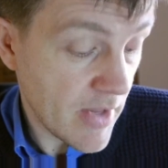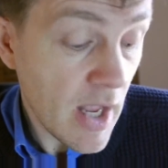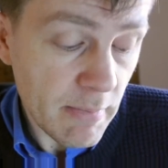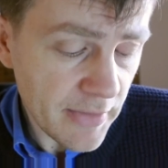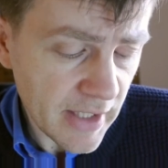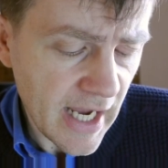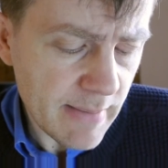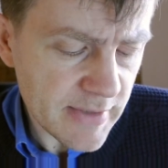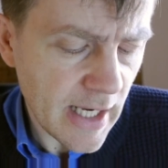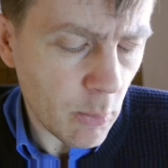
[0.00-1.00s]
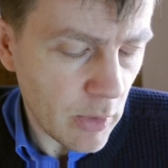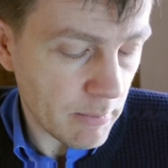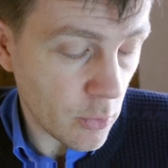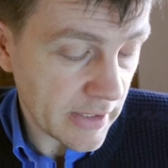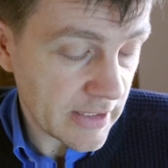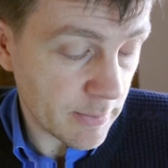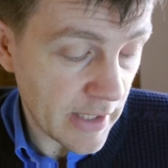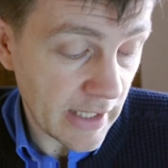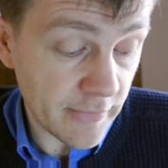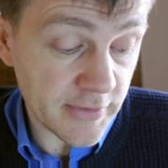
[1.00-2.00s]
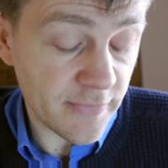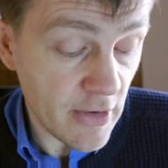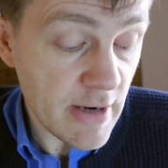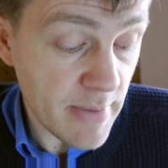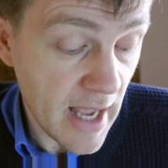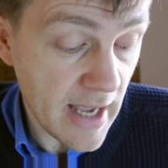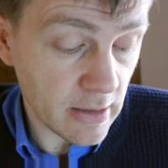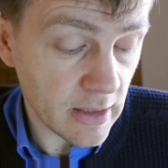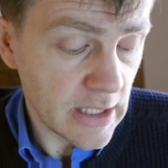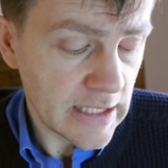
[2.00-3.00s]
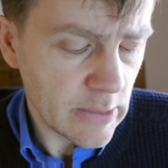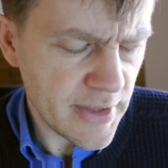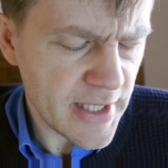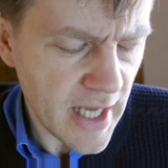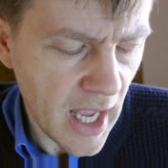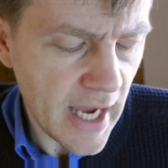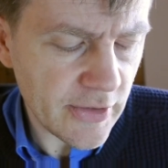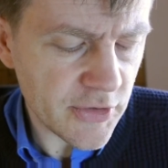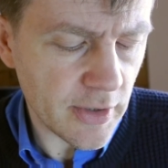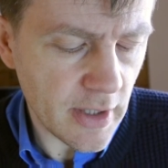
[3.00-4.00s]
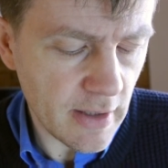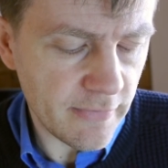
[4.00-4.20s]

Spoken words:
Mother came down one morning to breakfast very pale, with lines on her